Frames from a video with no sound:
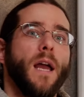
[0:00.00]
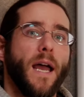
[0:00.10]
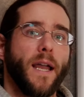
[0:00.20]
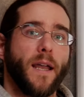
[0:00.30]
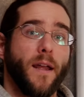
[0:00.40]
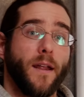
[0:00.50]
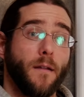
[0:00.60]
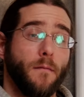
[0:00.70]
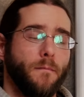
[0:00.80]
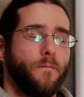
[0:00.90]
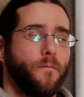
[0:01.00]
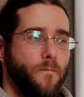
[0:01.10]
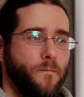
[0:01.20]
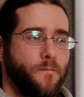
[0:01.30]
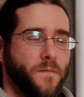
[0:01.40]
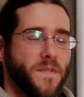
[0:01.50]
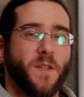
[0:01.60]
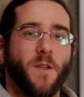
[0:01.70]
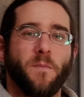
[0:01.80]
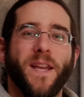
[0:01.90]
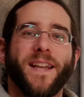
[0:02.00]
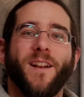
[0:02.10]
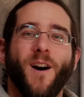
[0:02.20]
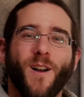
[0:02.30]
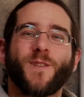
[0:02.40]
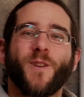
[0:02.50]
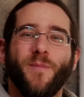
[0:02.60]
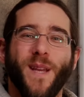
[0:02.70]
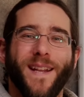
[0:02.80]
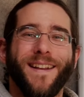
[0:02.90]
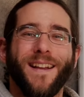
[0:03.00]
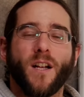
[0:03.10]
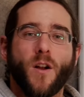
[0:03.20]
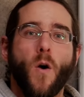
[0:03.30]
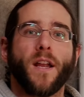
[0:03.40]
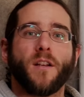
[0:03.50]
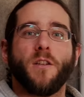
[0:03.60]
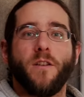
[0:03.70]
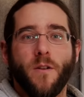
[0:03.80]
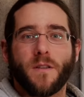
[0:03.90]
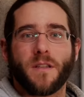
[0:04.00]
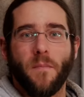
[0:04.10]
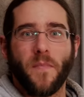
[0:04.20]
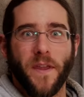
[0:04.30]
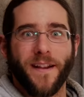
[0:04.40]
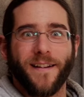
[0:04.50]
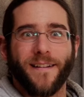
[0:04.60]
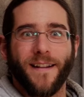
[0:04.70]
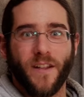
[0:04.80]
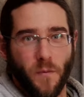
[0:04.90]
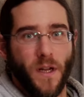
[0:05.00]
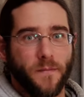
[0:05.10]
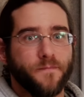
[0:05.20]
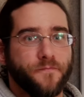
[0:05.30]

And it can, it can also mean going to do something as well.